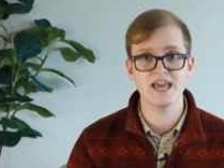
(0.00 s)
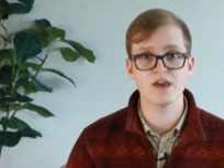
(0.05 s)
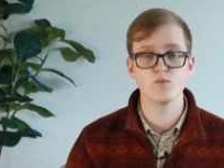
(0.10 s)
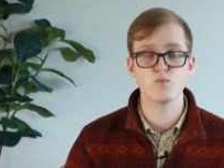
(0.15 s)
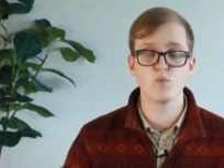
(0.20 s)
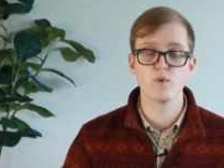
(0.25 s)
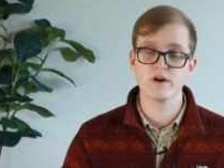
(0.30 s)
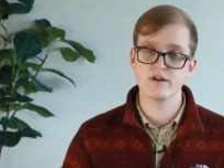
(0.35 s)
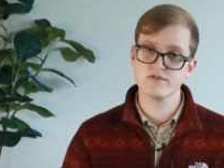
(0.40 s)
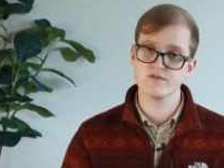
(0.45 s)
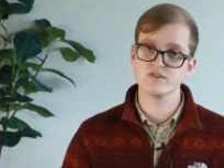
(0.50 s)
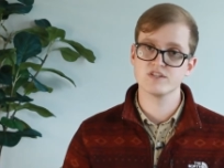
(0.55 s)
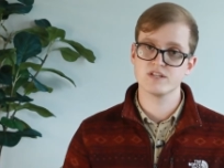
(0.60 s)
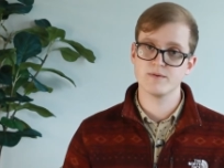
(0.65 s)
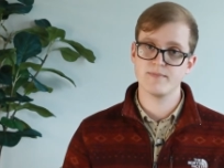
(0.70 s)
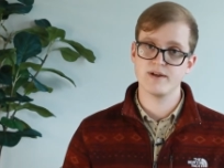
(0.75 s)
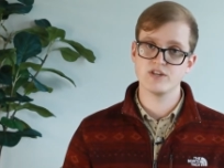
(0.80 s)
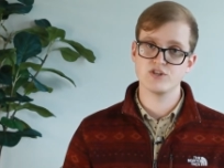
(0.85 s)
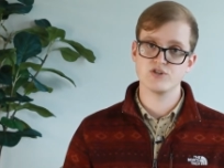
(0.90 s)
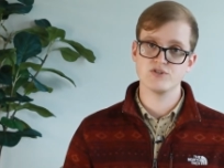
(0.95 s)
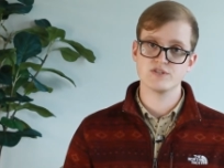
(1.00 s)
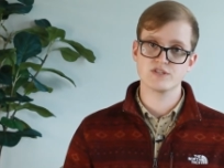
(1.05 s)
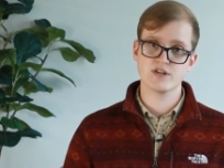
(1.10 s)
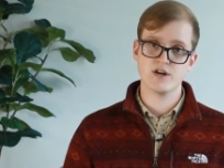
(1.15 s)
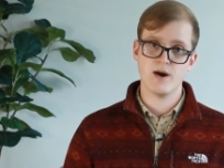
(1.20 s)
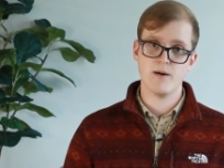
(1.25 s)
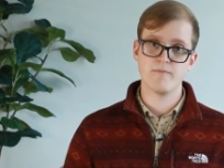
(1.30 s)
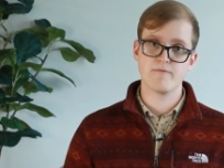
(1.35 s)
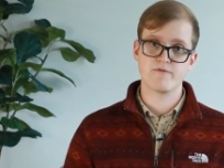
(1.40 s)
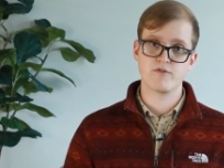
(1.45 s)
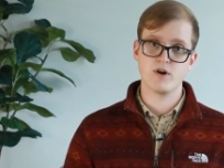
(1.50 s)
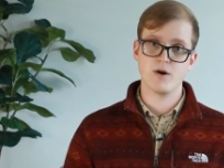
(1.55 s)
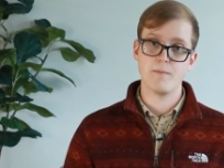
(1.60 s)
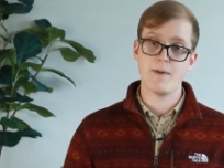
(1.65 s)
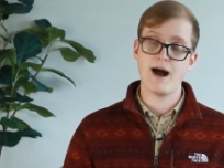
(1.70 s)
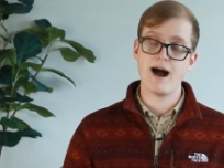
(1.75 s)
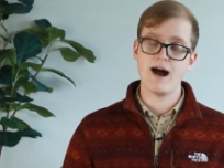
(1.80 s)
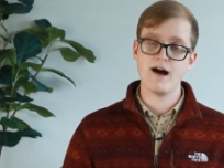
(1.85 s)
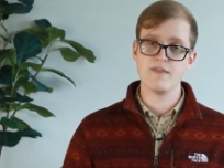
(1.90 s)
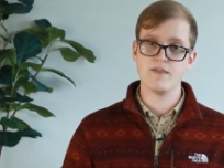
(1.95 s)
and where those dimensions come from
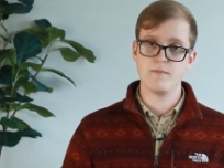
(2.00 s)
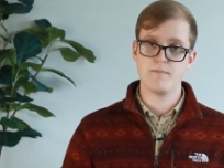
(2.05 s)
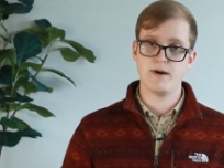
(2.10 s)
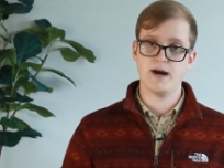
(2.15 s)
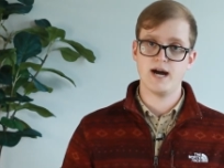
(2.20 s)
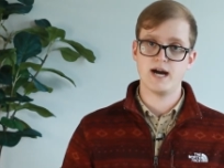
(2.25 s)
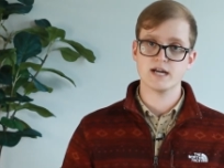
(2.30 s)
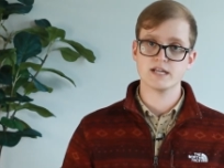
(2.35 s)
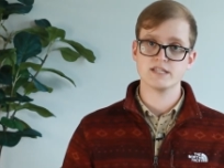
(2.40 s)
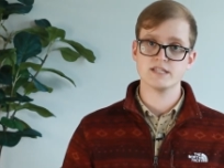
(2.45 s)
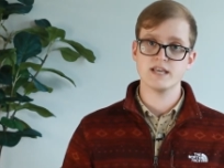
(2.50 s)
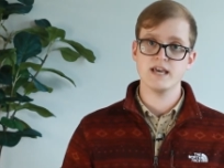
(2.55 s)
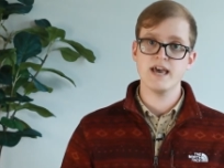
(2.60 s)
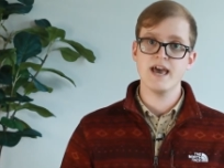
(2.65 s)
on the box,